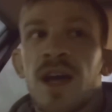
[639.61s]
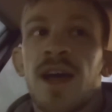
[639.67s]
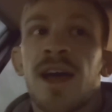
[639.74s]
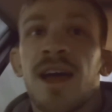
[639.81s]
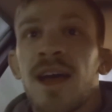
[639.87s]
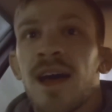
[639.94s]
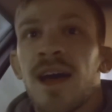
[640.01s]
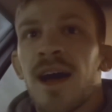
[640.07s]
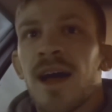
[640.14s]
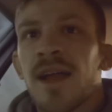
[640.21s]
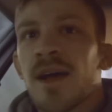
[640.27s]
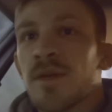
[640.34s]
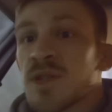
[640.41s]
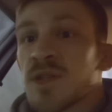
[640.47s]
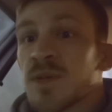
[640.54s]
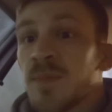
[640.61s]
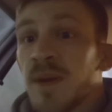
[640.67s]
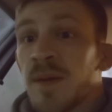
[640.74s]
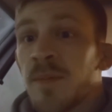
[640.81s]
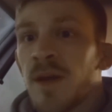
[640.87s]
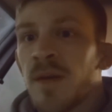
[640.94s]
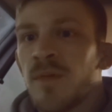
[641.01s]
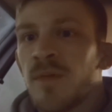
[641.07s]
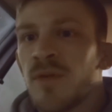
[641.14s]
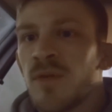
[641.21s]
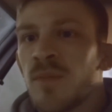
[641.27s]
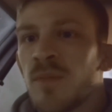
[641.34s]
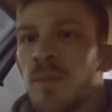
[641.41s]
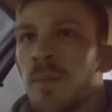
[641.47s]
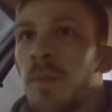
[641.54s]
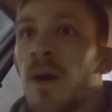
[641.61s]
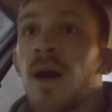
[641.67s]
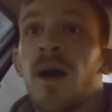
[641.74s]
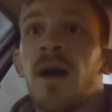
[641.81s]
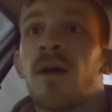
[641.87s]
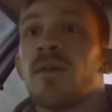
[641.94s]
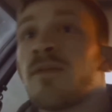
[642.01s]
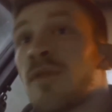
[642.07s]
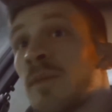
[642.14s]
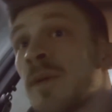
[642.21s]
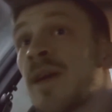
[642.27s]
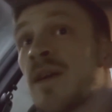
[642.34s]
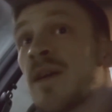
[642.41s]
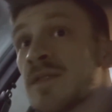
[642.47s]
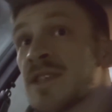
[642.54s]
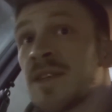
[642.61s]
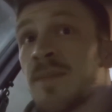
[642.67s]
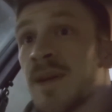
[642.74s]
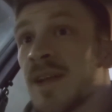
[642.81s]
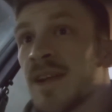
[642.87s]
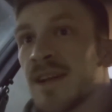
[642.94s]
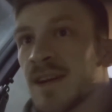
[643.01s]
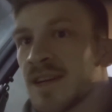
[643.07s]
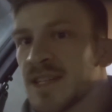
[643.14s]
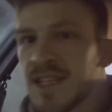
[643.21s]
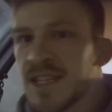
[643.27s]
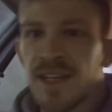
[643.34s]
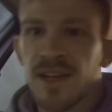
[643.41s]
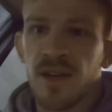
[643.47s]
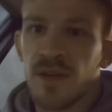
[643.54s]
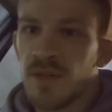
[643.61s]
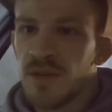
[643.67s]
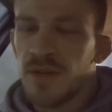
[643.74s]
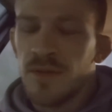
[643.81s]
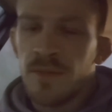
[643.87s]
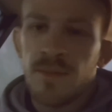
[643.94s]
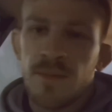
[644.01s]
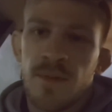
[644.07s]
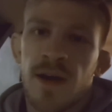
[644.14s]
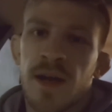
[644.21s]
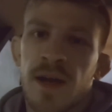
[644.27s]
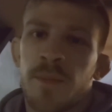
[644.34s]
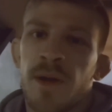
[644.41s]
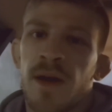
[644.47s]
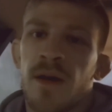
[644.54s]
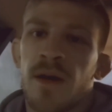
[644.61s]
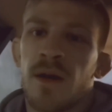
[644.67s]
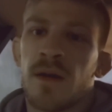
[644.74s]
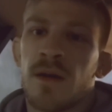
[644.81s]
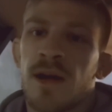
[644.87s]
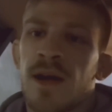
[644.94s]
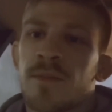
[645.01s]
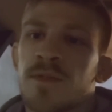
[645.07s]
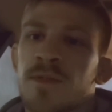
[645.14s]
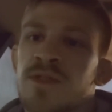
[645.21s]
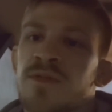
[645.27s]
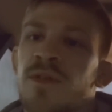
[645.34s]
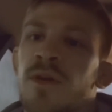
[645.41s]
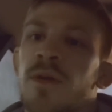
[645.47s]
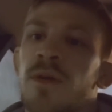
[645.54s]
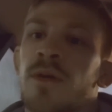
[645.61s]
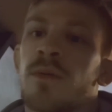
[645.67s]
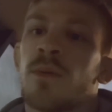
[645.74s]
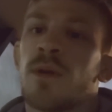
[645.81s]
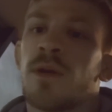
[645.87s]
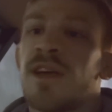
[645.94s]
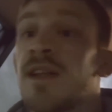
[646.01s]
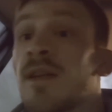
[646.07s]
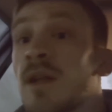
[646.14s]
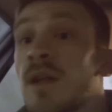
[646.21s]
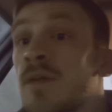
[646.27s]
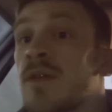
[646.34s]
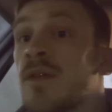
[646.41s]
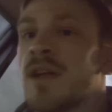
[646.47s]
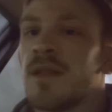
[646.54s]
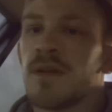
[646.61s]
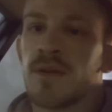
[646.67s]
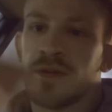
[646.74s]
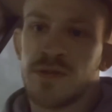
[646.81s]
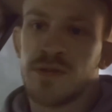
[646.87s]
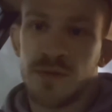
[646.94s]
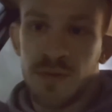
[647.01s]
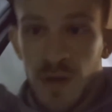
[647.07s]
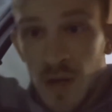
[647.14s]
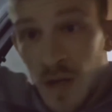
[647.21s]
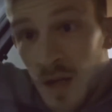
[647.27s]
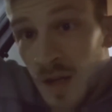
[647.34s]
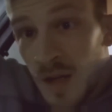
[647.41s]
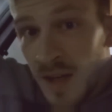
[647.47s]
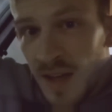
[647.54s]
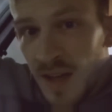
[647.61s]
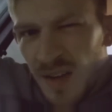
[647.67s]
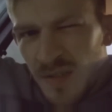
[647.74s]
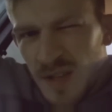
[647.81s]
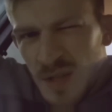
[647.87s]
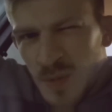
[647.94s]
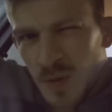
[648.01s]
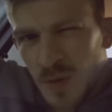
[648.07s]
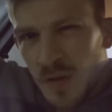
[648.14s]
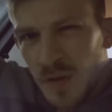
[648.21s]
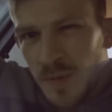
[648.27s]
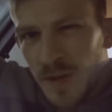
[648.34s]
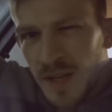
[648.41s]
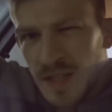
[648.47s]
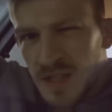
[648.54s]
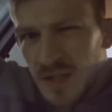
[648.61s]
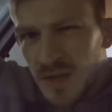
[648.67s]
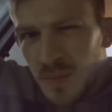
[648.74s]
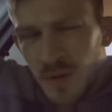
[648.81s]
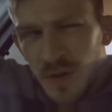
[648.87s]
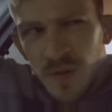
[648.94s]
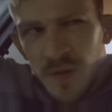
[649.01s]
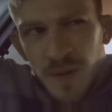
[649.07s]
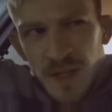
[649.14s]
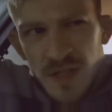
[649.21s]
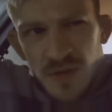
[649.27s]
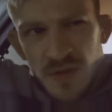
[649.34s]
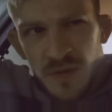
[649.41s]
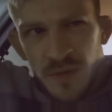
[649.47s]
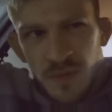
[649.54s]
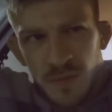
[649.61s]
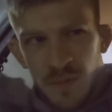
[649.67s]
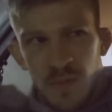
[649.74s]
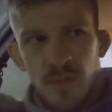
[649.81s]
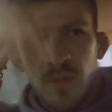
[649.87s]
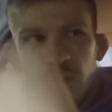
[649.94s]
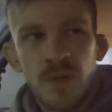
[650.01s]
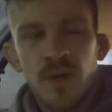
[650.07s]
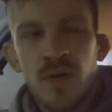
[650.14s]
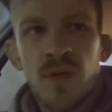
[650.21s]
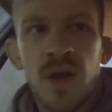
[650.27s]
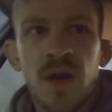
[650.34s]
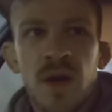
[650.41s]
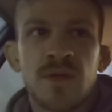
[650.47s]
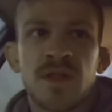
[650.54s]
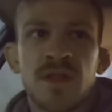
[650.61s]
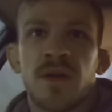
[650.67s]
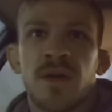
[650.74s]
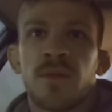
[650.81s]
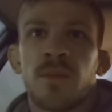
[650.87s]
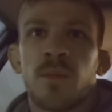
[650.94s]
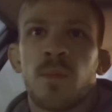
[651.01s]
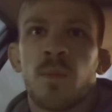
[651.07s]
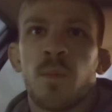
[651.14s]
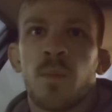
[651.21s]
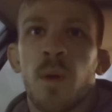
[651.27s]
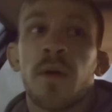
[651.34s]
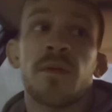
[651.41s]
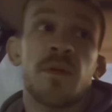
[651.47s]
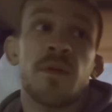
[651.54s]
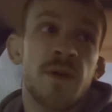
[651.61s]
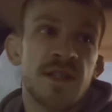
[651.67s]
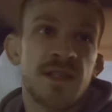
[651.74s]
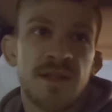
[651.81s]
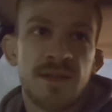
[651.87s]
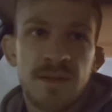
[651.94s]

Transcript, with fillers: Mm. And that was a big pay per view. But for me, obviously being English in London, had a better atmosphere in London at the O2. Right. I think it's one of the best, one of the best sort of crowds there. One of the best.